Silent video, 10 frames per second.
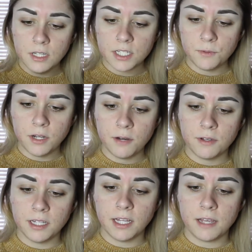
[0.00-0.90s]
This one I
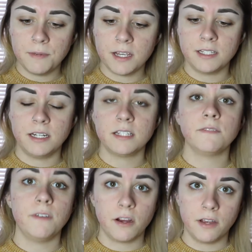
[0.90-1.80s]
really like because it is
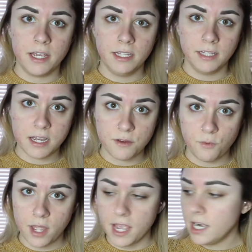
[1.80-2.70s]
very
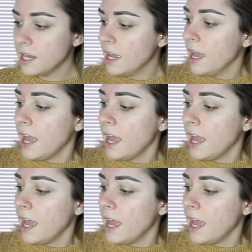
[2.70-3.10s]
lightweight.